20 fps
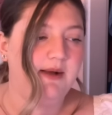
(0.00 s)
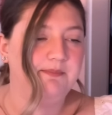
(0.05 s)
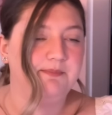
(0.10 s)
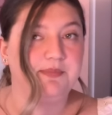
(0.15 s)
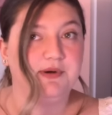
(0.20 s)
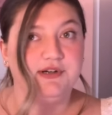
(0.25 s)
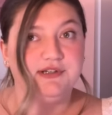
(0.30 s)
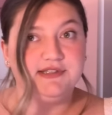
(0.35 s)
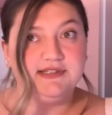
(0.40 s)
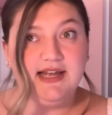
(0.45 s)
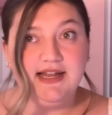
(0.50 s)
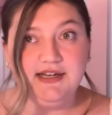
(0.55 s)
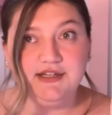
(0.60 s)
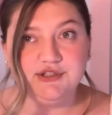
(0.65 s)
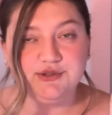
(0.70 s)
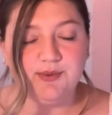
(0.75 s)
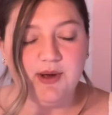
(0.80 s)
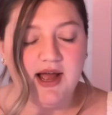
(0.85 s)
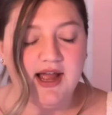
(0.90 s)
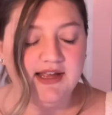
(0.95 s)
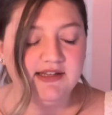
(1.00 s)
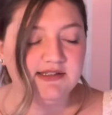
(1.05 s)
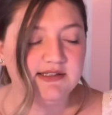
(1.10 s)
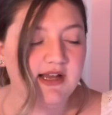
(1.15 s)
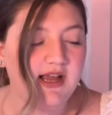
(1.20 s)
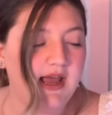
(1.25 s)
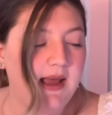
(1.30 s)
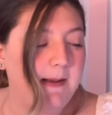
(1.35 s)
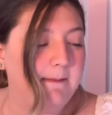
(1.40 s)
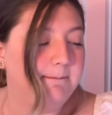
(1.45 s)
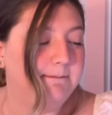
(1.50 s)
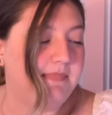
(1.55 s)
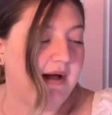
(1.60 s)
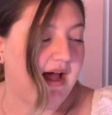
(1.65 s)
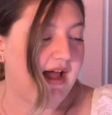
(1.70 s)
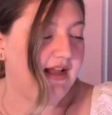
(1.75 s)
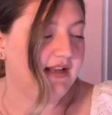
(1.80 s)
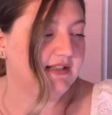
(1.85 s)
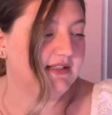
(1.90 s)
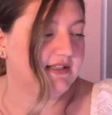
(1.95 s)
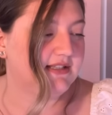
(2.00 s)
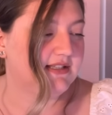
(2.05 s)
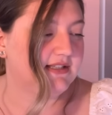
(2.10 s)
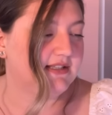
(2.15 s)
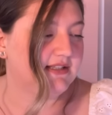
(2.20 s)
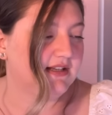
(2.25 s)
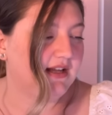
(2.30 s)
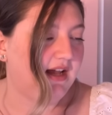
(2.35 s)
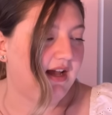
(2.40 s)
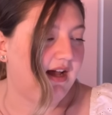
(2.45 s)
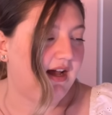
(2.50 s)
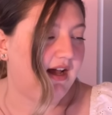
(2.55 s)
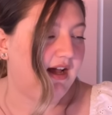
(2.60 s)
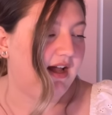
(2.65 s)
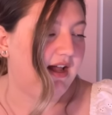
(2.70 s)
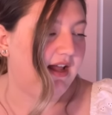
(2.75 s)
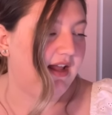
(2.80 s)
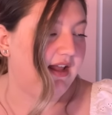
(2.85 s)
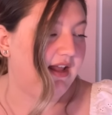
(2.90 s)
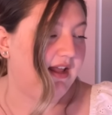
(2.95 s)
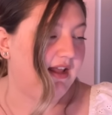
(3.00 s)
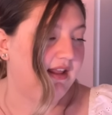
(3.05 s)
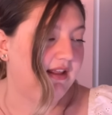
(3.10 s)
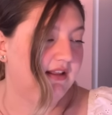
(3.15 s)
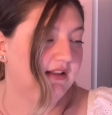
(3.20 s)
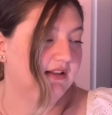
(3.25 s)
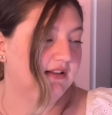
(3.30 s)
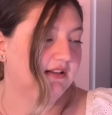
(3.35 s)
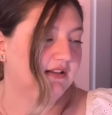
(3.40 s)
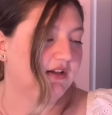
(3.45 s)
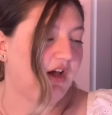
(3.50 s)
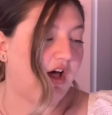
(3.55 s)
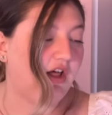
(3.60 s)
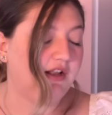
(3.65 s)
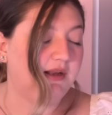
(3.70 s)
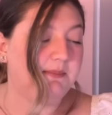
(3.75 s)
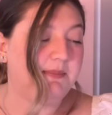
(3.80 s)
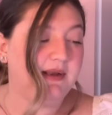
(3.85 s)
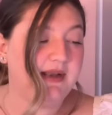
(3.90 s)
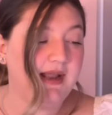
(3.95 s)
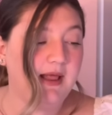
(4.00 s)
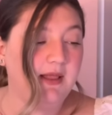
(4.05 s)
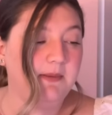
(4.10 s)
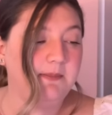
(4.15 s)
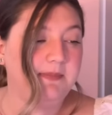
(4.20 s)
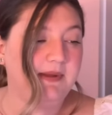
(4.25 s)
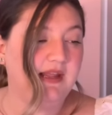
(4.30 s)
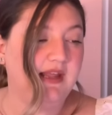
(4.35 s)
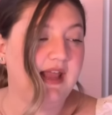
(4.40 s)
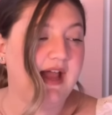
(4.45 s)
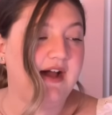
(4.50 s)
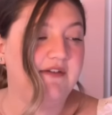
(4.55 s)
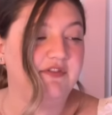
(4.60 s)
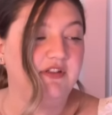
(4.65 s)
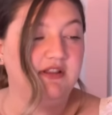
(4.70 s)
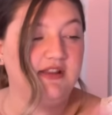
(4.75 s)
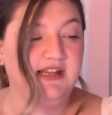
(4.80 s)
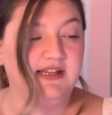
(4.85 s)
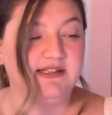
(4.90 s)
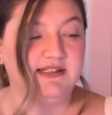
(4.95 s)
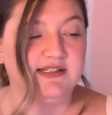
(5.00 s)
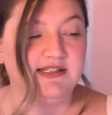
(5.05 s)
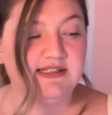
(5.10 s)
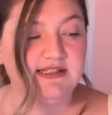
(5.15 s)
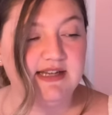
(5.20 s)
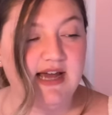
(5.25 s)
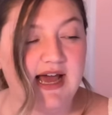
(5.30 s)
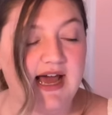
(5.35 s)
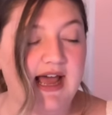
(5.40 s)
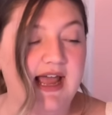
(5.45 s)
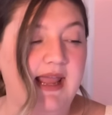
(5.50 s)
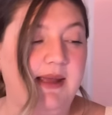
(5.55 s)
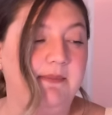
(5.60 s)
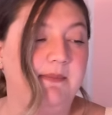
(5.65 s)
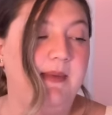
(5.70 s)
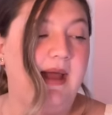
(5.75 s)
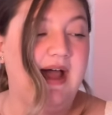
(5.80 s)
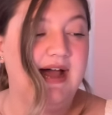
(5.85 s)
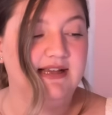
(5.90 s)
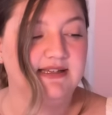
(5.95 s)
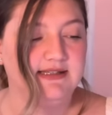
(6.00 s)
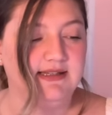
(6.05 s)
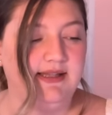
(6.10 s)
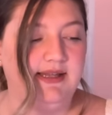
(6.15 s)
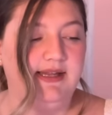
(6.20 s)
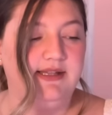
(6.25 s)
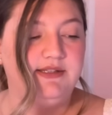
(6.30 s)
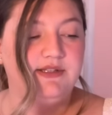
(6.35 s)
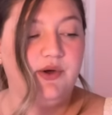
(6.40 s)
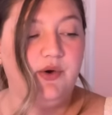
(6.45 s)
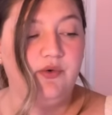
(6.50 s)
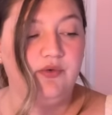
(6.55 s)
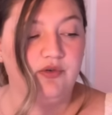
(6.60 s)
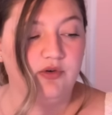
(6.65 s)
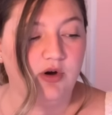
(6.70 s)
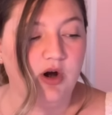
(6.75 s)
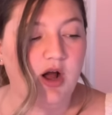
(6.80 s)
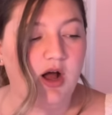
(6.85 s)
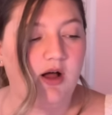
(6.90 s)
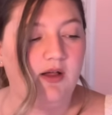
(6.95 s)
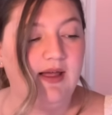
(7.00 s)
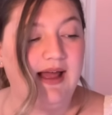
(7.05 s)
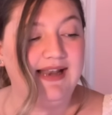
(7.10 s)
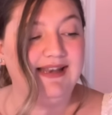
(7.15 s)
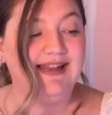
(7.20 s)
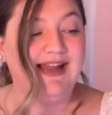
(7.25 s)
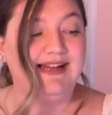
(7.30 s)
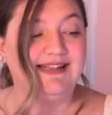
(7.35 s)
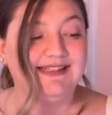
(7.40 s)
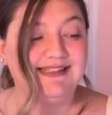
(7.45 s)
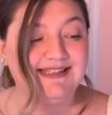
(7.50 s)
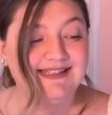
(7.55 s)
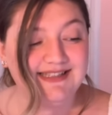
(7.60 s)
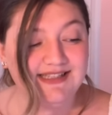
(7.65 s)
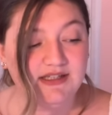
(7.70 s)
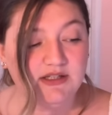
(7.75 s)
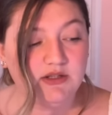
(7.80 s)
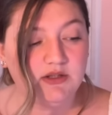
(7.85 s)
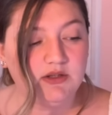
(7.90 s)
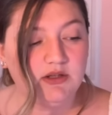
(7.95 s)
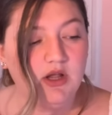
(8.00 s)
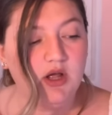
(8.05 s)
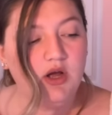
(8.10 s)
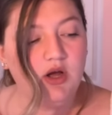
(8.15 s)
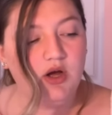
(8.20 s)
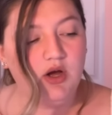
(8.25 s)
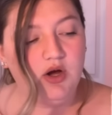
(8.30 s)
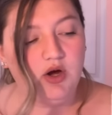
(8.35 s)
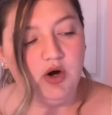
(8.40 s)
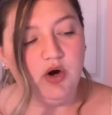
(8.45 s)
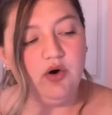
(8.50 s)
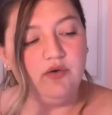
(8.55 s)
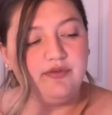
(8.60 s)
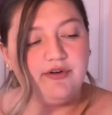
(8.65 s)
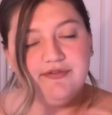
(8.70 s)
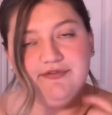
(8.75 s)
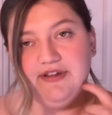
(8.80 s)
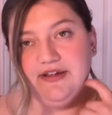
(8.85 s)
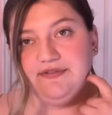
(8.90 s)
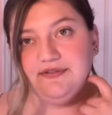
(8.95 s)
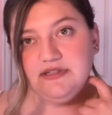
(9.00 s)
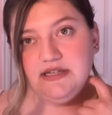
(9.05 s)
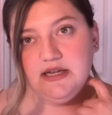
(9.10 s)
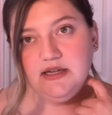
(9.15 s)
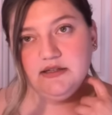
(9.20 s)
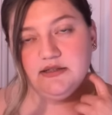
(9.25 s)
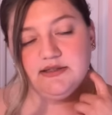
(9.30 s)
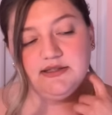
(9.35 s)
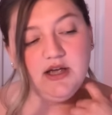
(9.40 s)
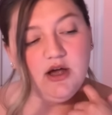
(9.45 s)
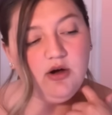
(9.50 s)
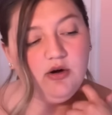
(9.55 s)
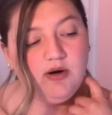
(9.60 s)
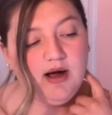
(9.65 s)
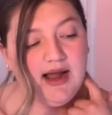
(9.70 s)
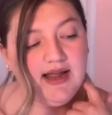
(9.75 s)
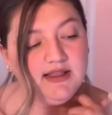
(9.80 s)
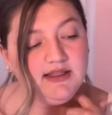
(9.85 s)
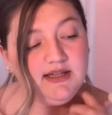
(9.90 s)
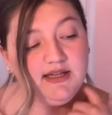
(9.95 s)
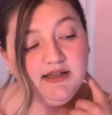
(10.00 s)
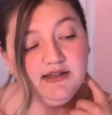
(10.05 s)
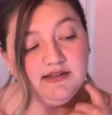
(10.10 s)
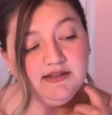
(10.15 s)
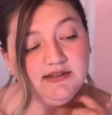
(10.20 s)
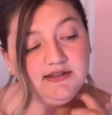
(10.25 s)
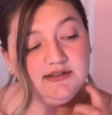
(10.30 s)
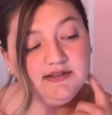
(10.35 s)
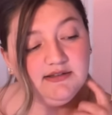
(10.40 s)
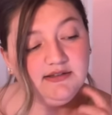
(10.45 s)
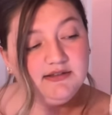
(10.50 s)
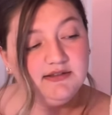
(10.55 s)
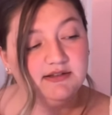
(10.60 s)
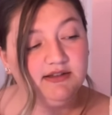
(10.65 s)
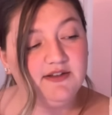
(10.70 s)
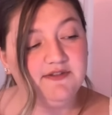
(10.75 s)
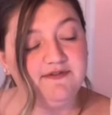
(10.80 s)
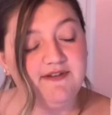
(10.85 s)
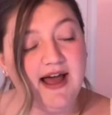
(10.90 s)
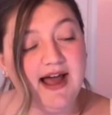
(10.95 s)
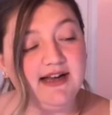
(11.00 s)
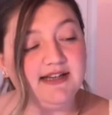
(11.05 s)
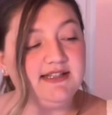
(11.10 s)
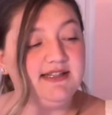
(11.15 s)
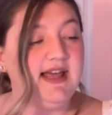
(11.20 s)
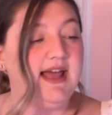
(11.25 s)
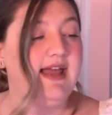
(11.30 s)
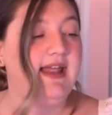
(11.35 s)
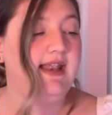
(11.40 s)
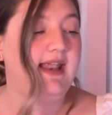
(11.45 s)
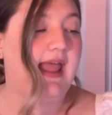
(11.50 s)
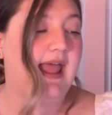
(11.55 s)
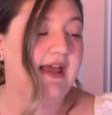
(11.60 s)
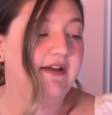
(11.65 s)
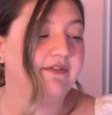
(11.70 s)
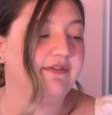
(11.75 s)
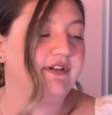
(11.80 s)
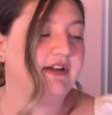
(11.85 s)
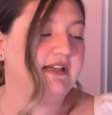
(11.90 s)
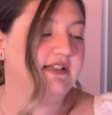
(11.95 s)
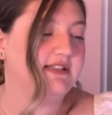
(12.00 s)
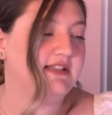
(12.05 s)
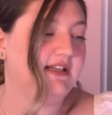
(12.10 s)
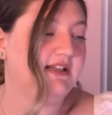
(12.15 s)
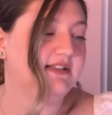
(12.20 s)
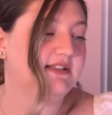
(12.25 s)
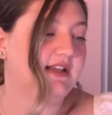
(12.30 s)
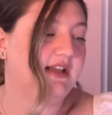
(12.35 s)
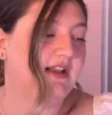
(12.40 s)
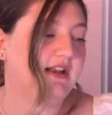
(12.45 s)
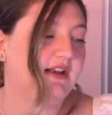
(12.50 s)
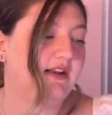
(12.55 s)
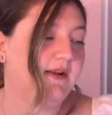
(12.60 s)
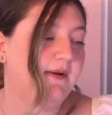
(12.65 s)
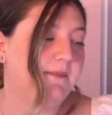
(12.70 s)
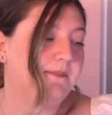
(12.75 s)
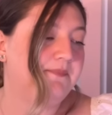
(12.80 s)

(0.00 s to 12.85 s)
percentage wise, but Colin and Penelope have the least time as leads overall, and yet still over 50. So I think the fact that every season